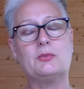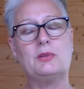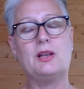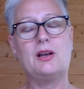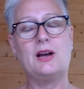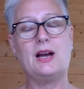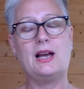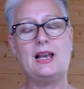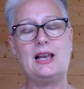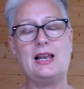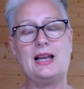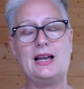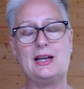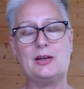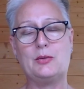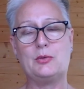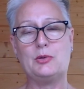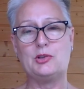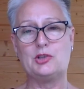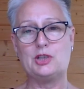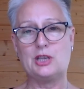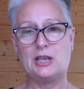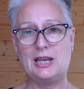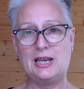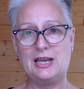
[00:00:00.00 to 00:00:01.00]
light
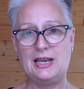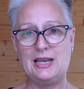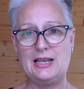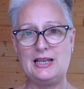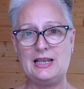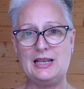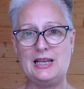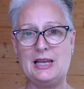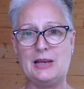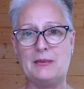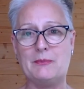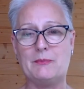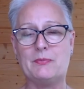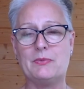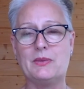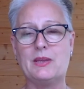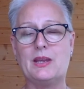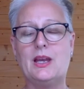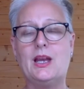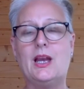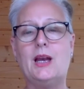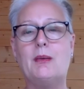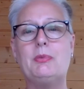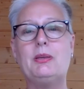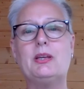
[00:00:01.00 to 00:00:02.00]
language healing,
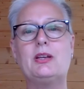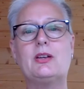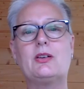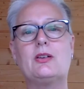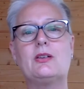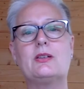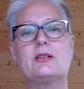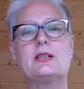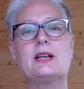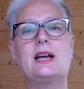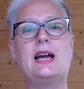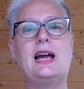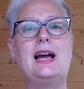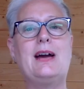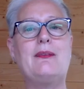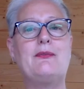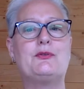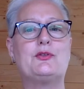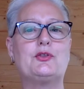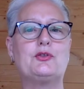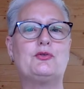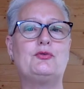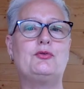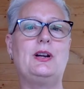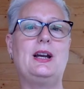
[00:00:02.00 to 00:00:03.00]
because I have
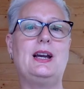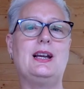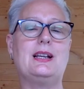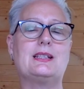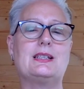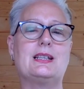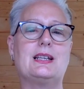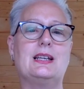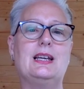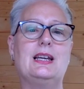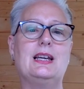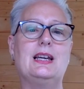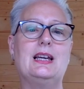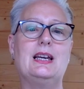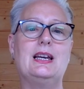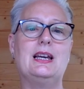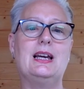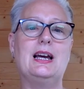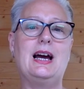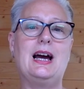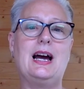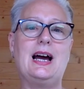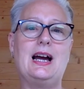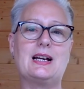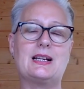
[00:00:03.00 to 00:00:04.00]
direct
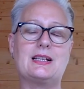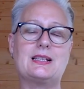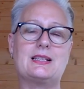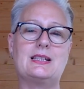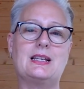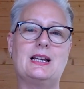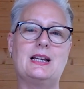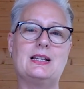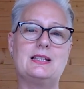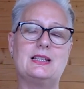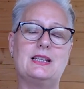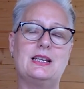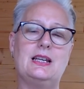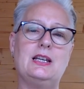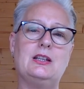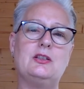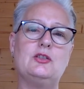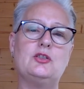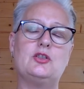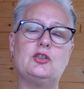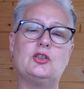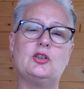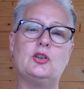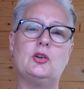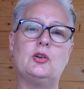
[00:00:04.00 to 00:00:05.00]
access
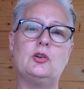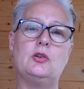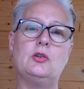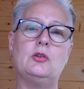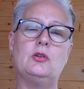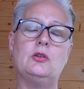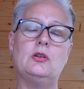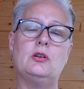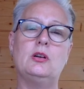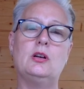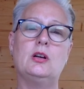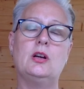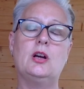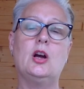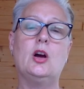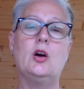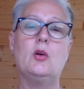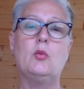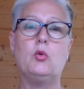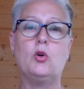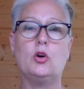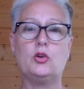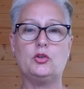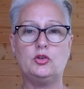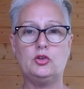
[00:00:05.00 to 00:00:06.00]
into
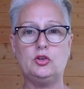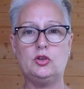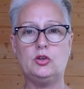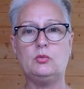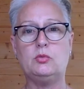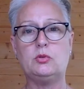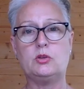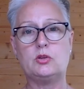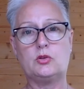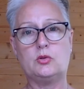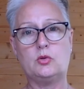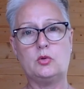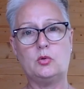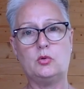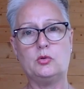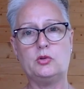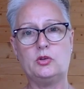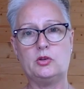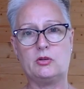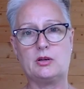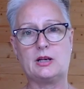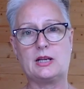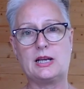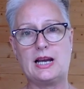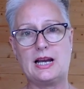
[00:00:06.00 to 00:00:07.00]
what you would call
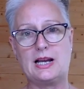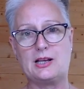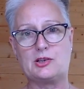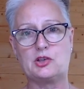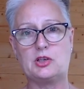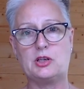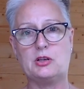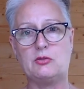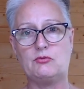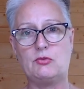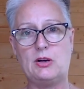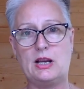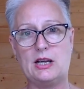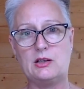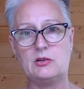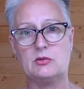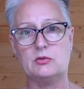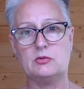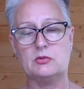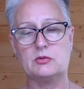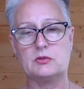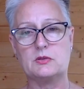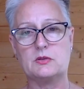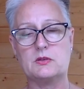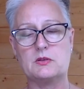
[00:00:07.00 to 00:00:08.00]
your Akashic
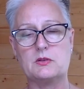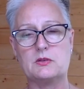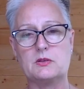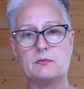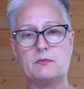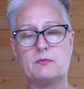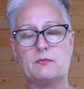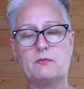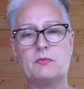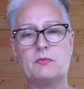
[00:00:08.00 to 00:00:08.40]
records,